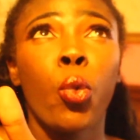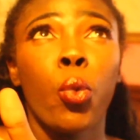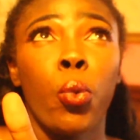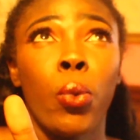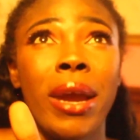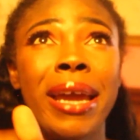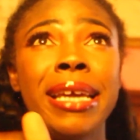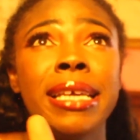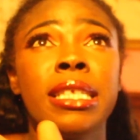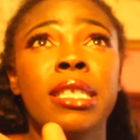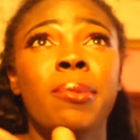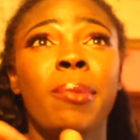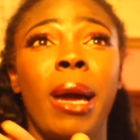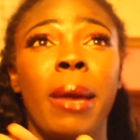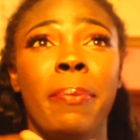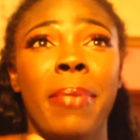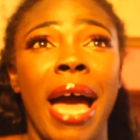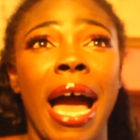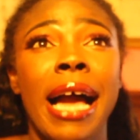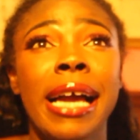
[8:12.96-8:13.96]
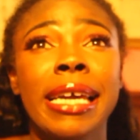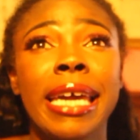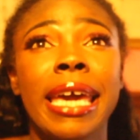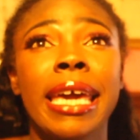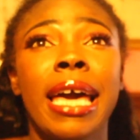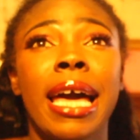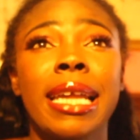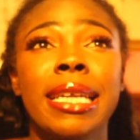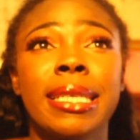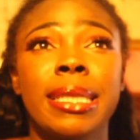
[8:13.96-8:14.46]
grazed my back
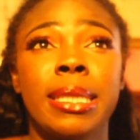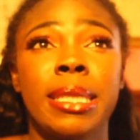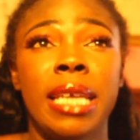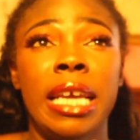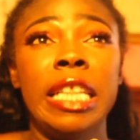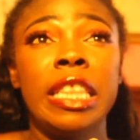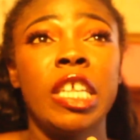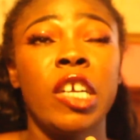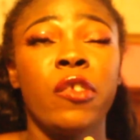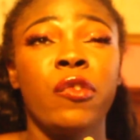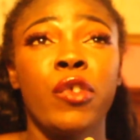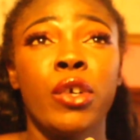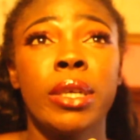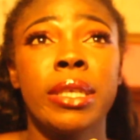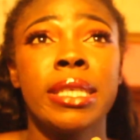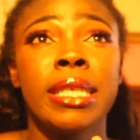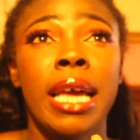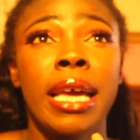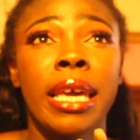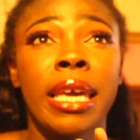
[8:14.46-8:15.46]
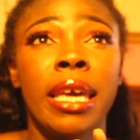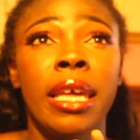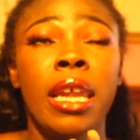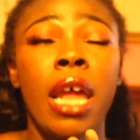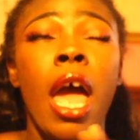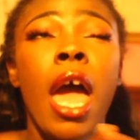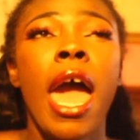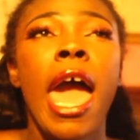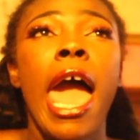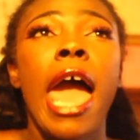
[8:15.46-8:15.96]
and kind of stayed there for a second,
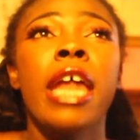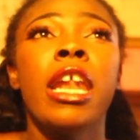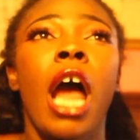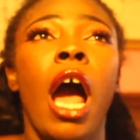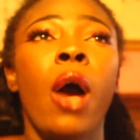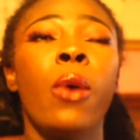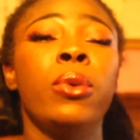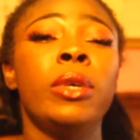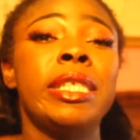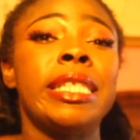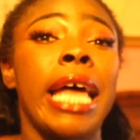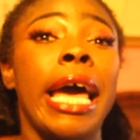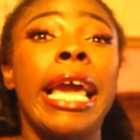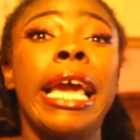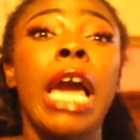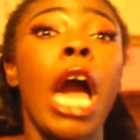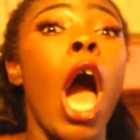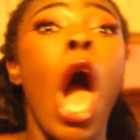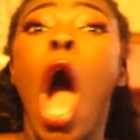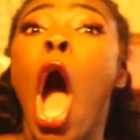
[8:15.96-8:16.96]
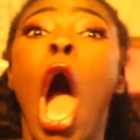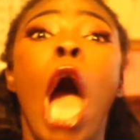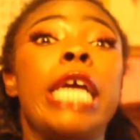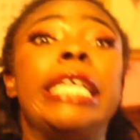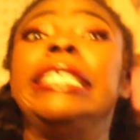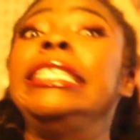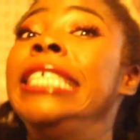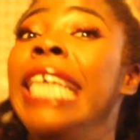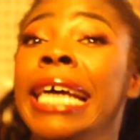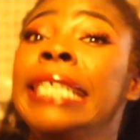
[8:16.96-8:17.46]
and I was like,
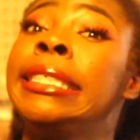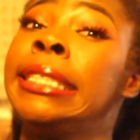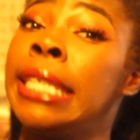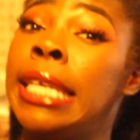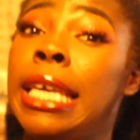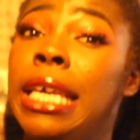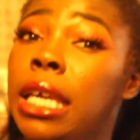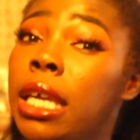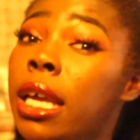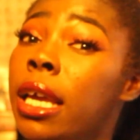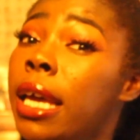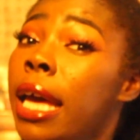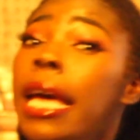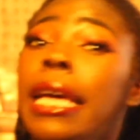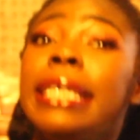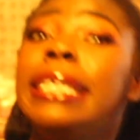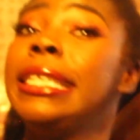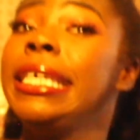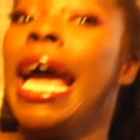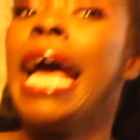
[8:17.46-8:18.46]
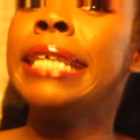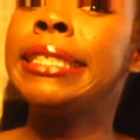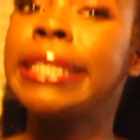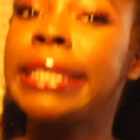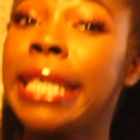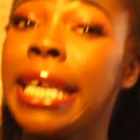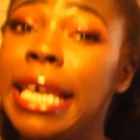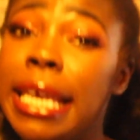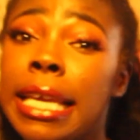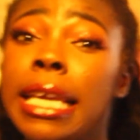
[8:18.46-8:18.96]
yes king, yes
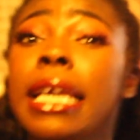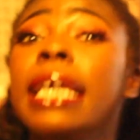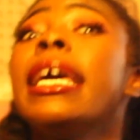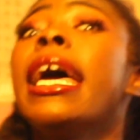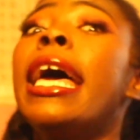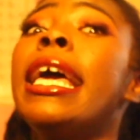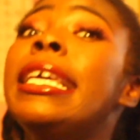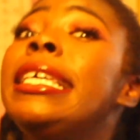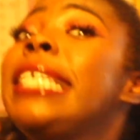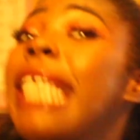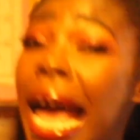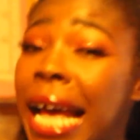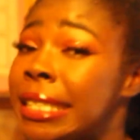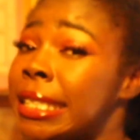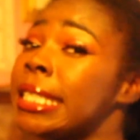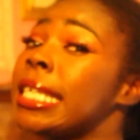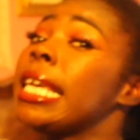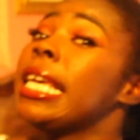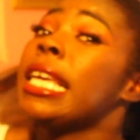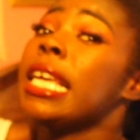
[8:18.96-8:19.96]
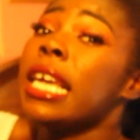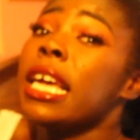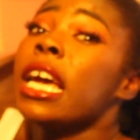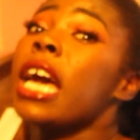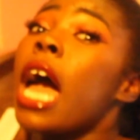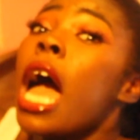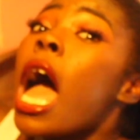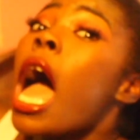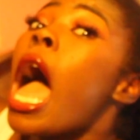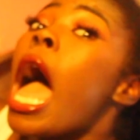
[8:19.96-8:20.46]
king, yes king,
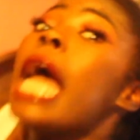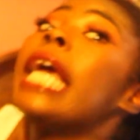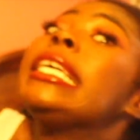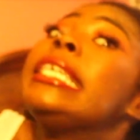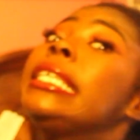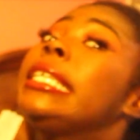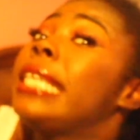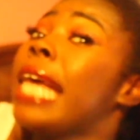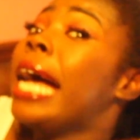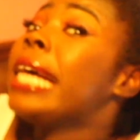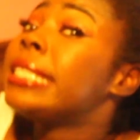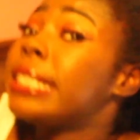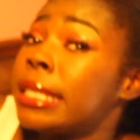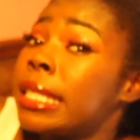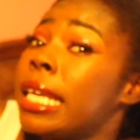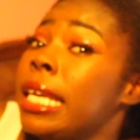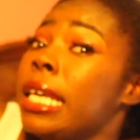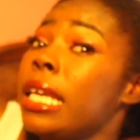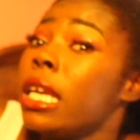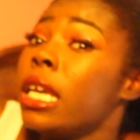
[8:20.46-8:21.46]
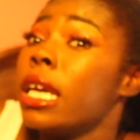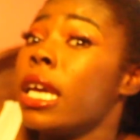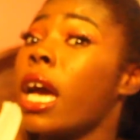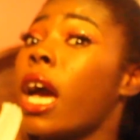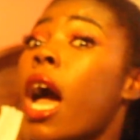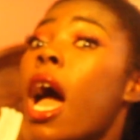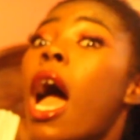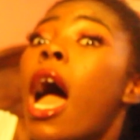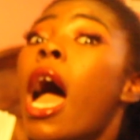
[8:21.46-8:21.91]
yes king,